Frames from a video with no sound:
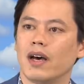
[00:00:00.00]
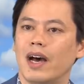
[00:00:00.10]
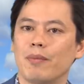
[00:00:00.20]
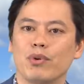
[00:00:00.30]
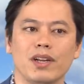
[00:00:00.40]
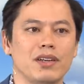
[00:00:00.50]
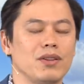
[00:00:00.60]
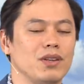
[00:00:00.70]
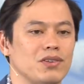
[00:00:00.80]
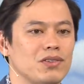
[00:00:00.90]
I
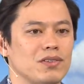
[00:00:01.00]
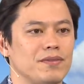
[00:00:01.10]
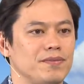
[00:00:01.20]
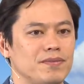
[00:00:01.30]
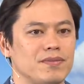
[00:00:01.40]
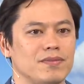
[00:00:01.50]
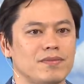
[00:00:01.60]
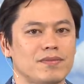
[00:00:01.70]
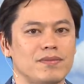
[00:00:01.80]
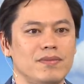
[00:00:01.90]
predicted this
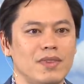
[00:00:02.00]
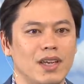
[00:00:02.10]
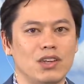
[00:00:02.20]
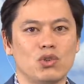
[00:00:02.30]
in